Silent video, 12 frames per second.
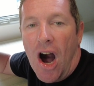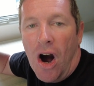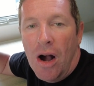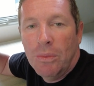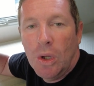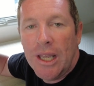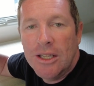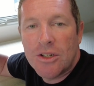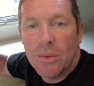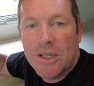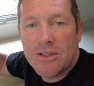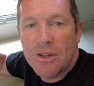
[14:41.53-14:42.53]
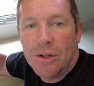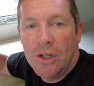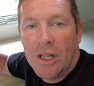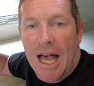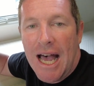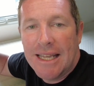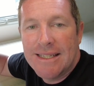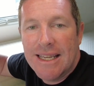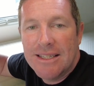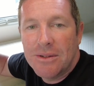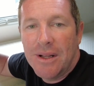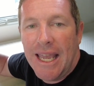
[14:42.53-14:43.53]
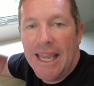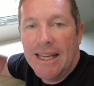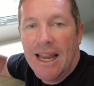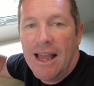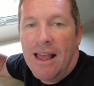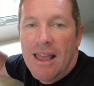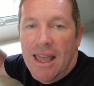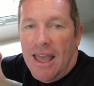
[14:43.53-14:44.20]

I'm looking to install a diesel heater,